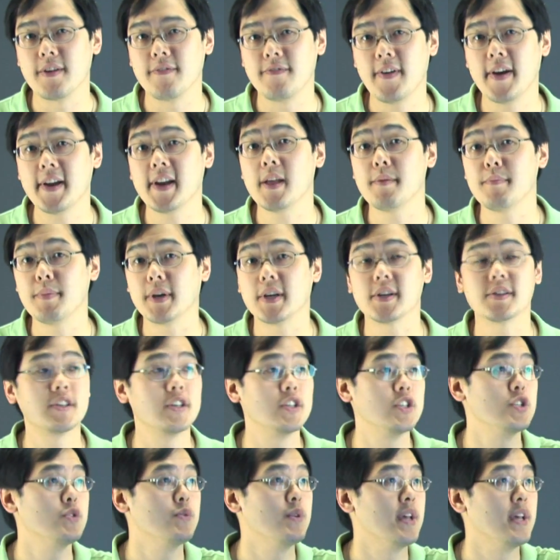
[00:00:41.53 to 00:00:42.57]
finite because they
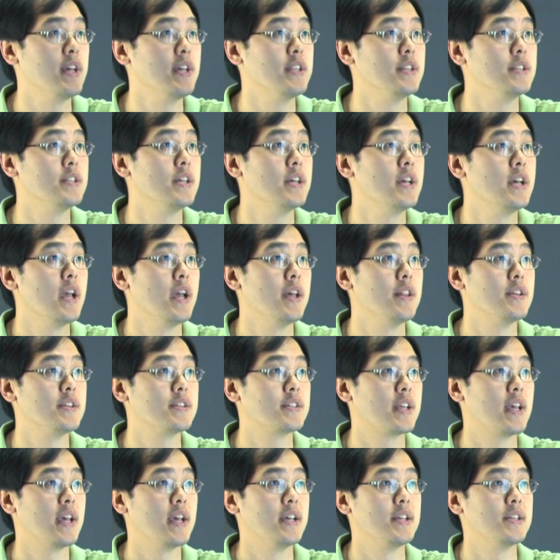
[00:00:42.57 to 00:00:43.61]
do end, in this
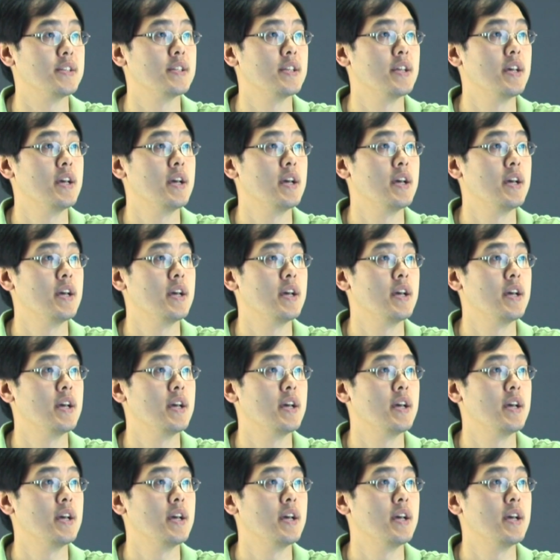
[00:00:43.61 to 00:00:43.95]
case,